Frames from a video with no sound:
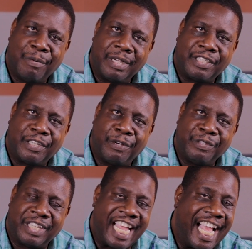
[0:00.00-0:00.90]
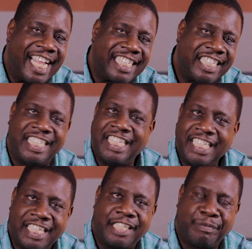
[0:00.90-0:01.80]
we're told as
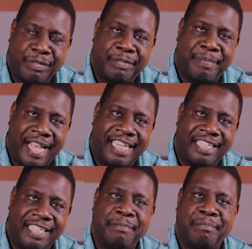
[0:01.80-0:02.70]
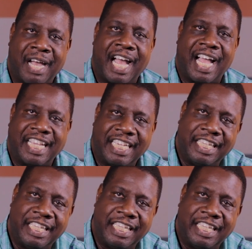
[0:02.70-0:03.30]
Jesus was passing by,